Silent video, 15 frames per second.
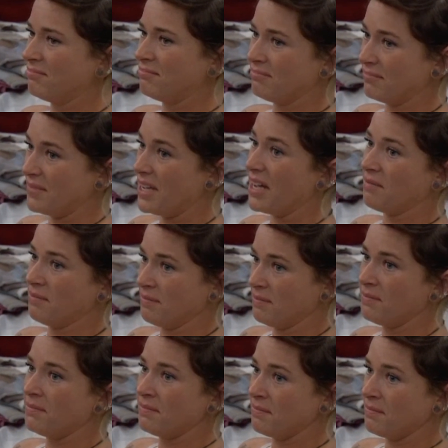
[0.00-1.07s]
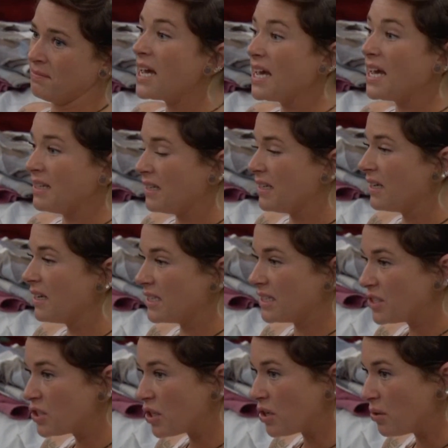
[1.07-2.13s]
Yeah. And
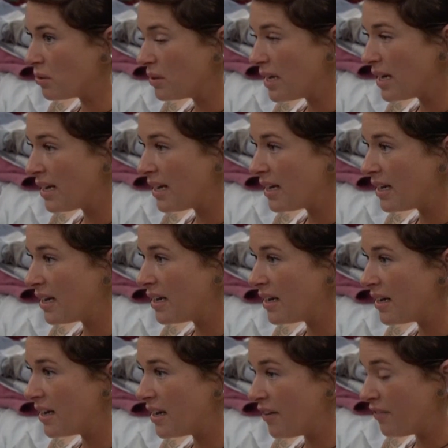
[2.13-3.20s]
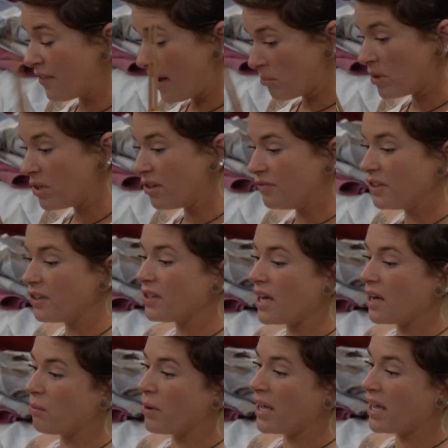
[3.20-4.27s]
so if I'm going to feel
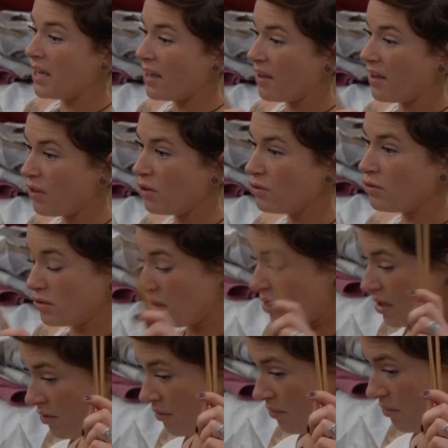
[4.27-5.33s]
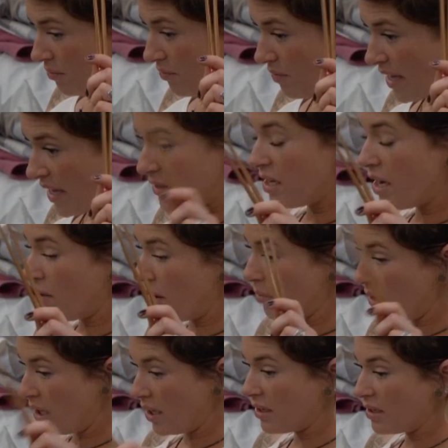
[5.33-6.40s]
that way and that's how I'm
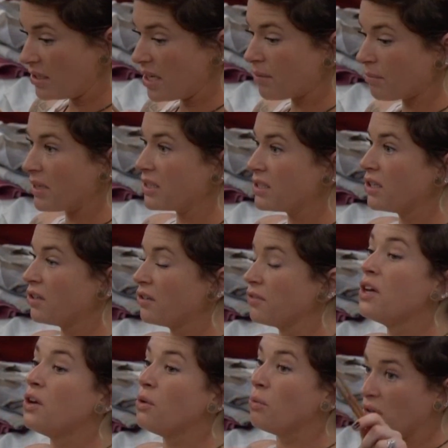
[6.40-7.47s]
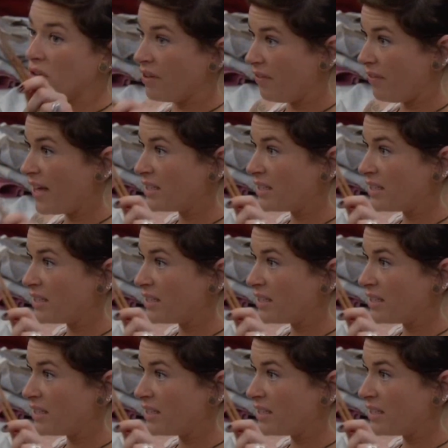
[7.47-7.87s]
going to conduct myself, well, then that's